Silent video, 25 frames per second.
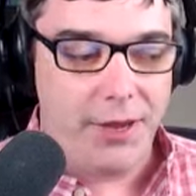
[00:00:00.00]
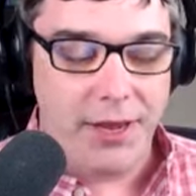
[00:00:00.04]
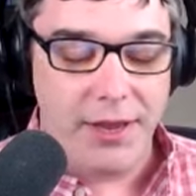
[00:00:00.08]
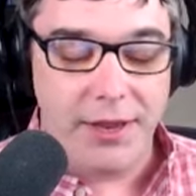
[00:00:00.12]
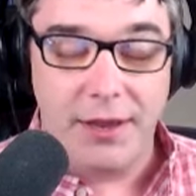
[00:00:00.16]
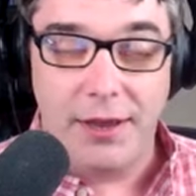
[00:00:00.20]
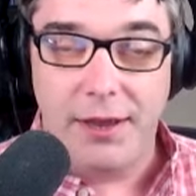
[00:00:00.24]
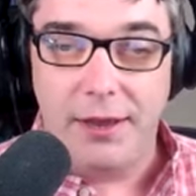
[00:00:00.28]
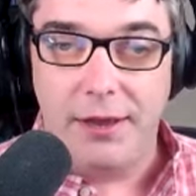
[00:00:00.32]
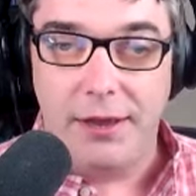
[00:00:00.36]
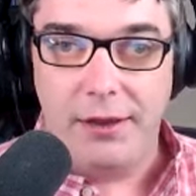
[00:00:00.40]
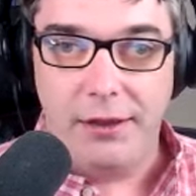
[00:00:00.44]

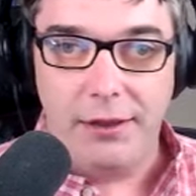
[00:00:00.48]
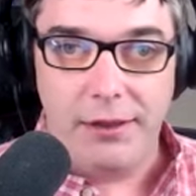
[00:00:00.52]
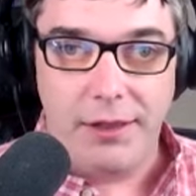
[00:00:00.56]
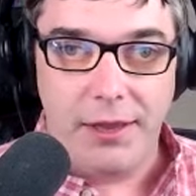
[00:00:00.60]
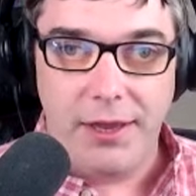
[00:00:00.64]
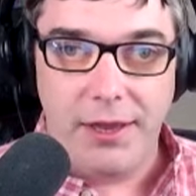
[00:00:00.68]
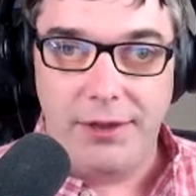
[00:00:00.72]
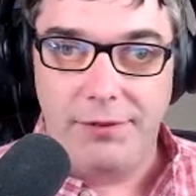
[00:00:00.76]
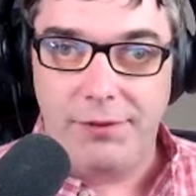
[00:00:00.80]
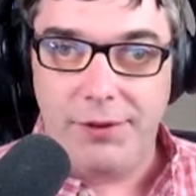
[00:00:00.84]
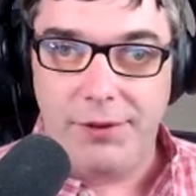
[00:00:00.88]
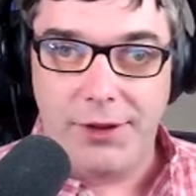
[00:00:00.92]
Hey,
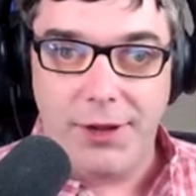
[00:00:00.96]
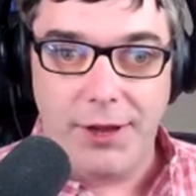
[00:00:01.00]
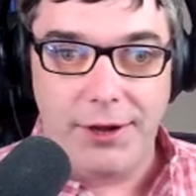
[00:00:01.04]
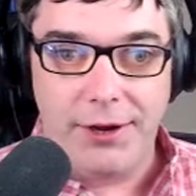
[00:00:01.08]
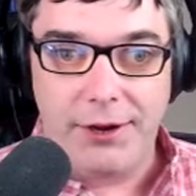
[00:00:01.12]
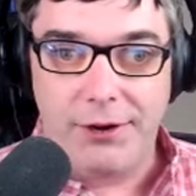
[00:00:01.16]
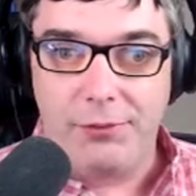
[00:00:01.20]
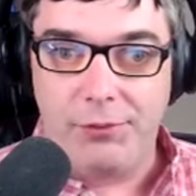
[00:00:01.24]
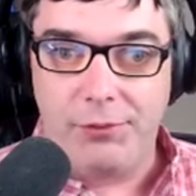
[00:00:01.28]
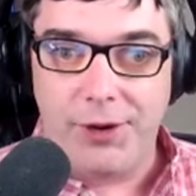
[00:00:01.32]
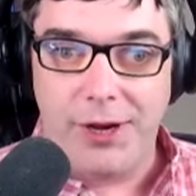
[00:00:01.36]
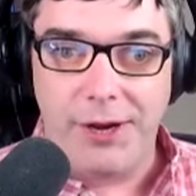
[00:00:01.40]
they even
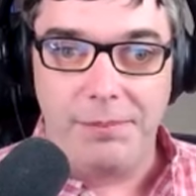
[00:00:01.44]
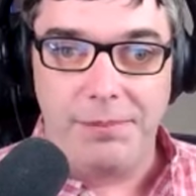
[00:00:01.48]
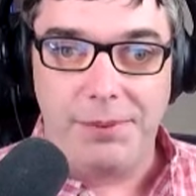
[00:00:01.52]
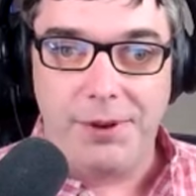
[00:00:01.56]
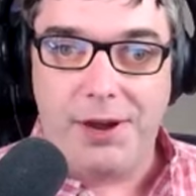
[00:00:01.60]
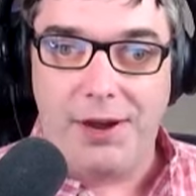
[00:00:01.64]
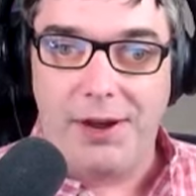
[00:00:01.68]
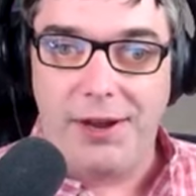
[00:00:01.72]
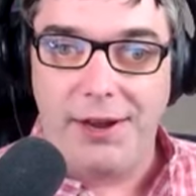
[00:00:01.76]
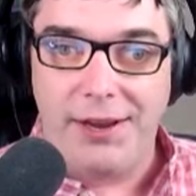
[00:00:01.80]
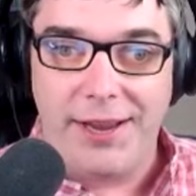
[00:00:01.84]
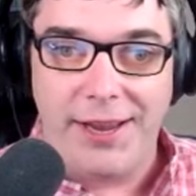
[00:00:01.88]
got a great
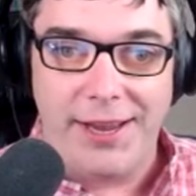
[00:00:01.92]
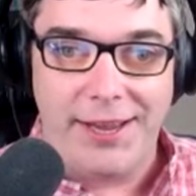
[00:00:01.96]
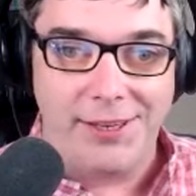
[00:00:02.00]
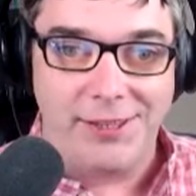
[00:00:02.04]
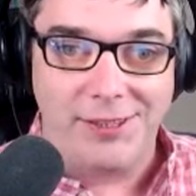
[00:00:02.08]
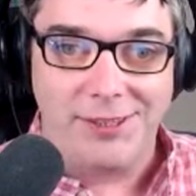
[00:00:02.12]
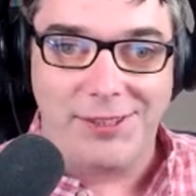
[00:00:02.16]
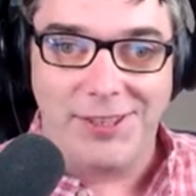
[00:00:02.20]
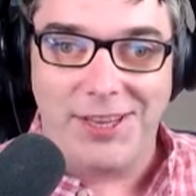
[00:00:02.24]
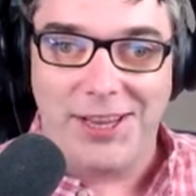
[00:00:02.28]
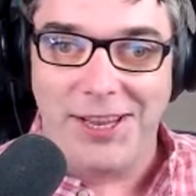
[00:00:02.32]
podcast.